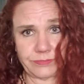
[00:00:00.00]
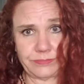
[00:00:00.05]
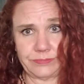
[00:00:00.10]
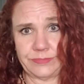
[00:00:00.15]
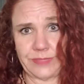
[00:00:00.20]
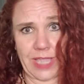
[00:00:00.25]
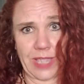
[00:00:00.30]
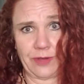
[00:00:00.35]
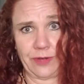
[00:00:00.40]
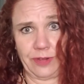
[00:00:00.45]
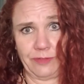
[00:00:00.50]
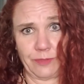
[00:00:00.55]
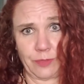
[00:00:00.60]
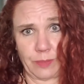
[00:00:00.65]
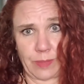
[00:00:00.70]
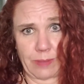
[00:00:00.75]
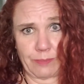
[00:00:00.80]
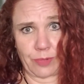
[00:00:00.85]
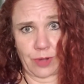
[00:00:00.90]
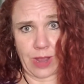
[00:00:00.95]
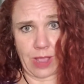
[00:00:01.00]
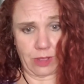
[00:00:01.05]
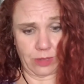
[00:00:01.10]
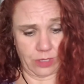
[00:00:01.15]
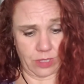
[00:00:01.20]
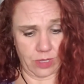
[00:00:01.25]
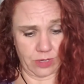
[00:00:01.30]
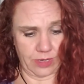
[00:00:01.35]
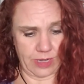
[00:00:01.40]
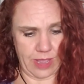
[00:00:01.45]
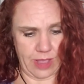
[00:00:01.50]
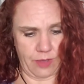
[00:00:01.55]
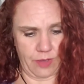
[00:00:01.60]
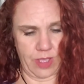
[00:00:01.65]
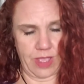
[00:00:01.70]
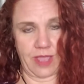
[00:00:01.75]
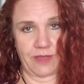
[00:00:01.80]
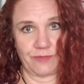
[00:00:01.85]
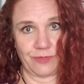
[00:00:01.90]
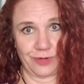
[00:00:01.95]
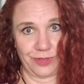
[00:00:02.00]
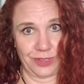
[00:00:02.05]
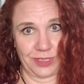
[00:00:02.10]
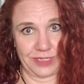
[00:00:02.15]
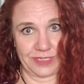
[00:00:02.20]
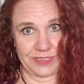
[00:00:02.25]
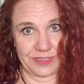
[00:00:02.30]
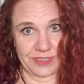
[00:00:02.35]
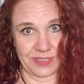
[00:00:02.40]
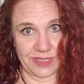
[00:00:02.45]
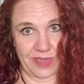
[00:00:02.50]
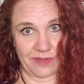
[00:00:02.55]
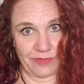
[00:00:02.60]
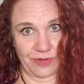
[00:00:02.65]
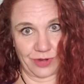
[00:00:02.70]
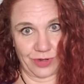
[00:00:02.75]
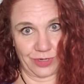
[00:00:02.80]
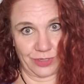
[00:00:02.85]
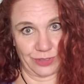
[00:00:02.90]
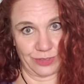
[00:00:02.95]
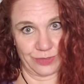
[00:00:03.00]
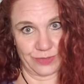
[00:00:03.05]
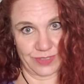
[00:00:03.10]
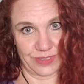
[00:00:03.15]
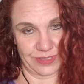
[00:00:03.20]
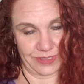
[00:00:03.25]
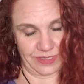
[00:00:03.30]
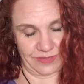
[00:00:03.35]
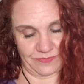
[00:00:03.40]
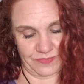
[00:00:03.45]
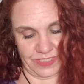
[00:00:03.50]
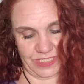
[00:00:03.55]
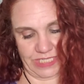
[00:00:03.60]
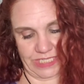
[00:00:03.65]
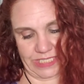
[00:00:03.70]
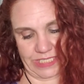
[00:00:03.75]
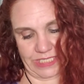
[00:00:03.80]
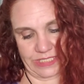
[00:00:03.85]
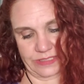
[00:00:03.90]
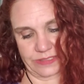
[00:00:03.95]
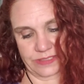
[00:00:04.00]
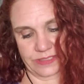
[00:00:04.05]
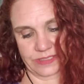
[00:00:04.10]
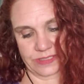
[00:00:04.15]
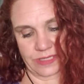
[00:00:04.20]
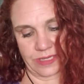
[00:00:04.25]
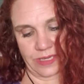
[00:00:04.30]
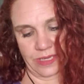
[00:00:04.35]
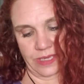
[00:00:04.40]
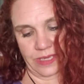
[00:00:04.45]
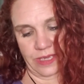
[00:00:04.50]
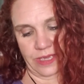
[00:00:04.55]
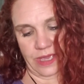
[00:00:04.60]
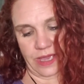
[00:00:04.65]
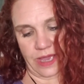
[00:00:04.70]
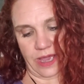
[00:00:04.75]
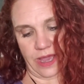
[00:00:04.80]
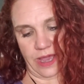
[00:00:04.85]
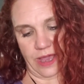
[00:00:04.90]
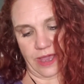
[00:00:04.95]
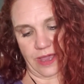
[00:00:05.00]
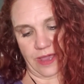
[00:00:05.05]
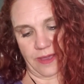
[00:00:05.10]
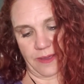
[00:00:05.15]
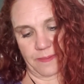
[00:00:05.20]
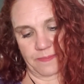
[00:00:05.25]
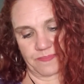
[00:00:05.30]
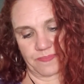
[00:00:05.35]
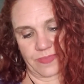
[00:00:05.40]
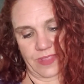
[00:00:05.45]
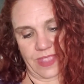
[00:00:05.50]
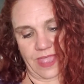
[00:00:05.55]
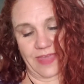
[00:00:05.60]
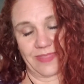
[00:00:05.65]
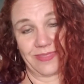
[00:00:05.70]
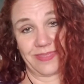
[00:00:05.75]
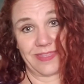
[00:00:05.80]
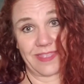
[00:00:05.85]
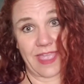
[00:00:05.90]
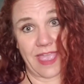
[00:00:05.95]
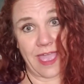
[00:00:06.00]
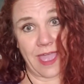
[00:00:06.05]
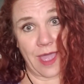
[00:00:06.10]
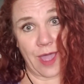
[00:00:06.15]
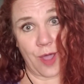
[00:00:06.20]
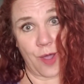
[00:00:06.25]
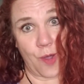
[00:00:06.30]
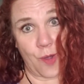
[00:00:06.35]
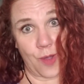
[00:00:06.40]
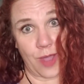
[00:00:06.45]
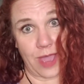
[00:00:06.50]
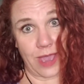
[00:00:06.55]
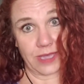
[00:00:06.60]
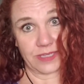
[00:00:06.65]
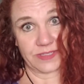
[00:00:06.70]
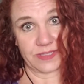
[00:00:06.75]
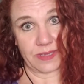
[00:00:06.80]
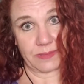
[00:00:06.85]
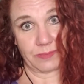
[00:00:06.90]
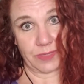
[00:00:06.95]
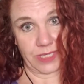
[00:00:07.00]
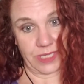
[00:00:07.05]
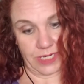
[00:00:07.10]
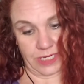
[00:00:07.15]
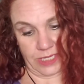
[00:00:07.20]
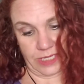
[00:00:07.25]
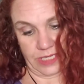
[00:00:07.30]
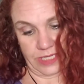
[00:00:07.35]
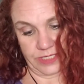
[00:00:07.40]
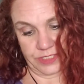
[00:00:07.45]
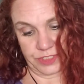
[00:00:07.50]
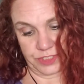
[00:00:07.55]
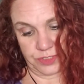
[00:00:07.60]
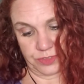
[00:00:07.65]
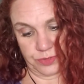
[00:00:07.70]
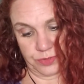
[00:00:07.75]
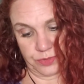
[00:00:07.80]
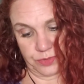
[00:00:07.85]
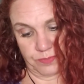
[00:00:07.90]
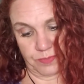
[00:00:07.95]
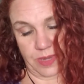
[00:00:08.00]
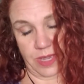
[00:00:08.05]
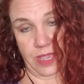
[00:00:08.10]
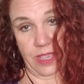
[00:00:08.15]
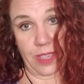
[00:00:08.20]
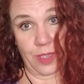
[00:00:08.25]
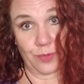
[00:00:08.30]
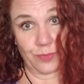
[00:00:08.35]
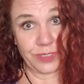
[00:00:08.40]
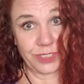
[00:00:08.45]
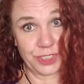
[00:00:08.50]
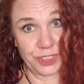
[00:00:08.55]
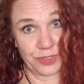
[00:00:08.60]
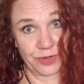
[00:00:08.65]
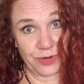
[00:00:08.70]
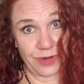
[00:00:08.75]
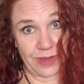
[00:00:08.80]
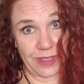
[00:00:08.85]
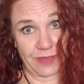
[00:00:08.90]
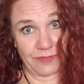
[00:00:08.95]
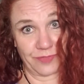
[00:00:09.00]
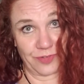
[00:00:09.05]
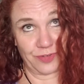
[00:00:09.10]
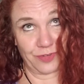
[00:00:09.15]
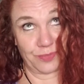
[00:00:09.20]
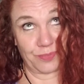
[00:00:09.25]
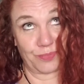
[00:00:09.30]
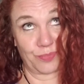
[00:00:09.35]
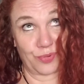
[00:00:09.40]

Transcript: I don't even remember how long now, I have really discovered loose leaf teas. And now as I'm getting into my witchcraft